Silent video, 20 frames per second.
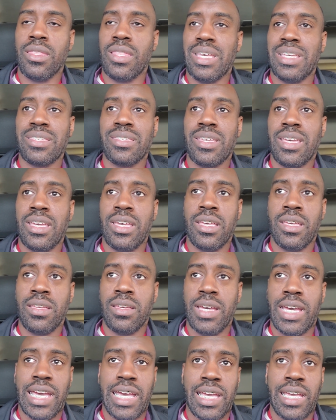let's say
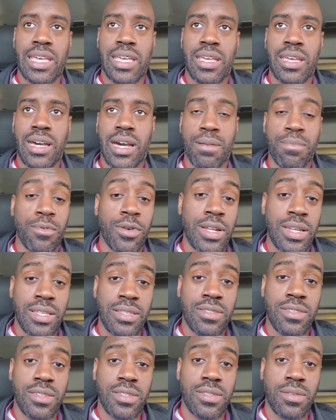a operating
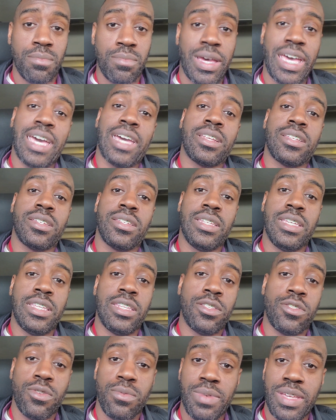system patch
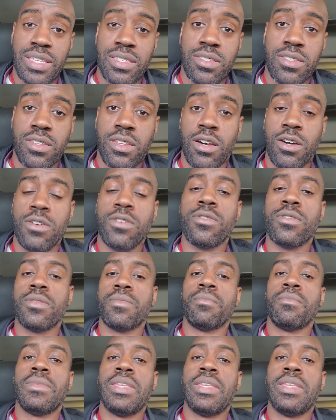needed to be installed,